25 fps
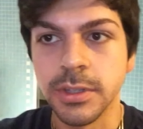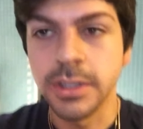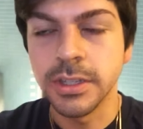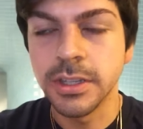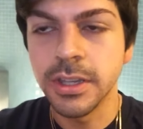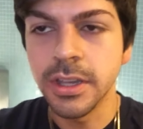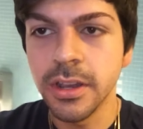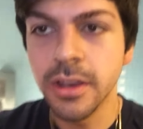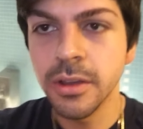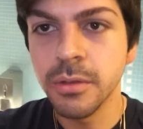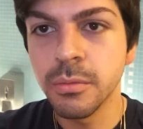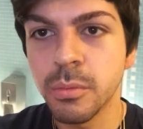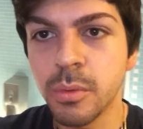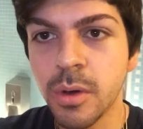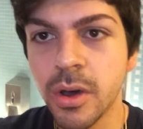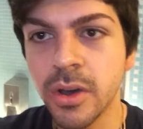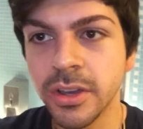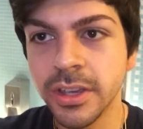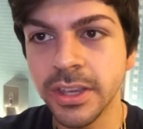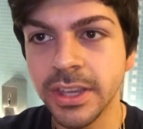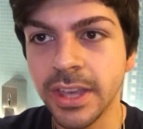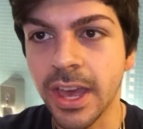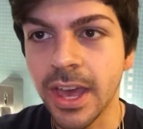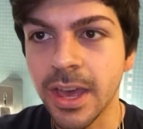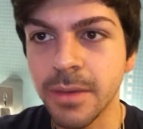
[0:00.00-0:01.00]
I don't know
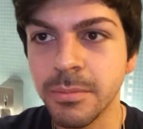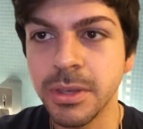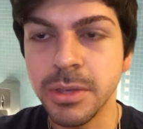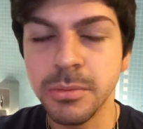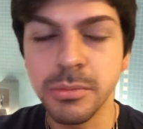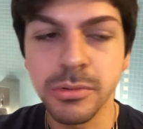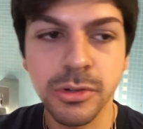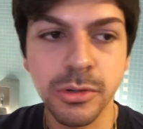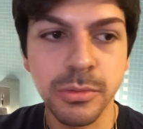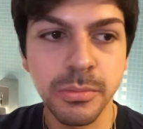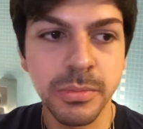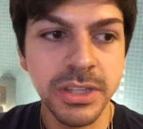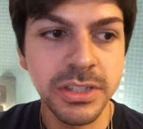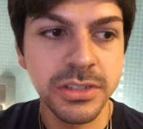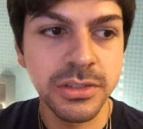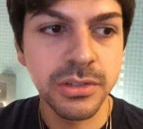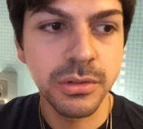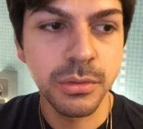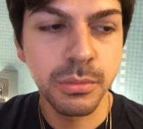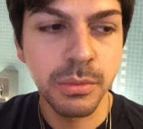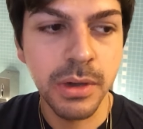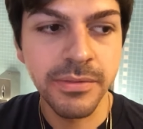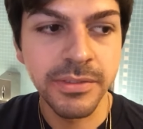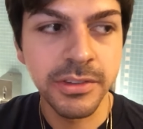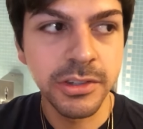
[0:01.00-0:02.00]
why Abby brought me to a
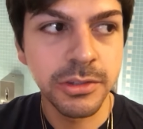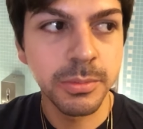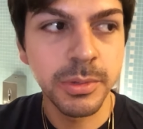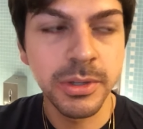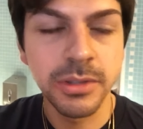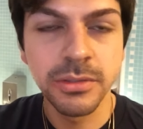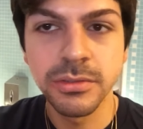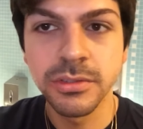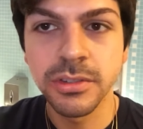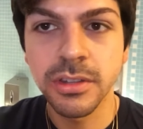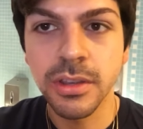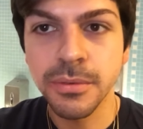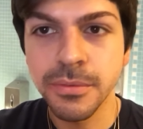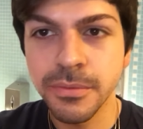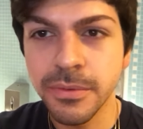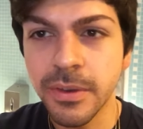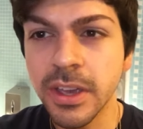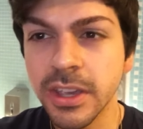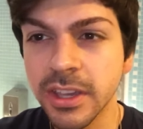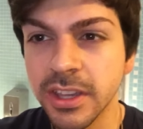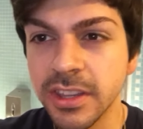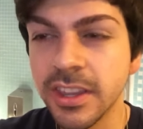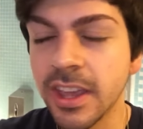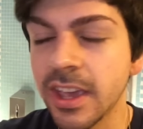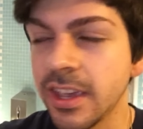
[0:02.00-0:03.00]
Wetherspoons. I
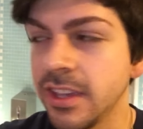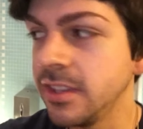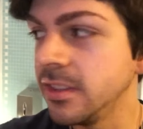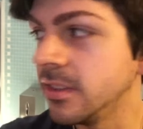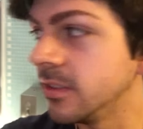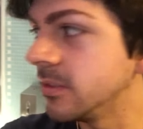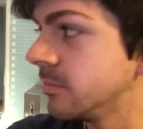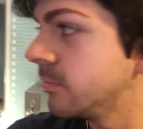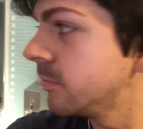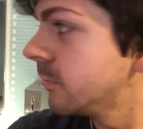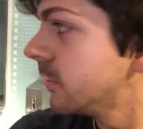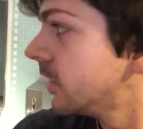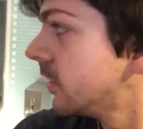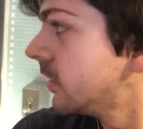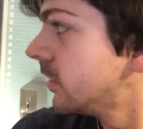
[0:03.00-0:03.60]
fucking hate them.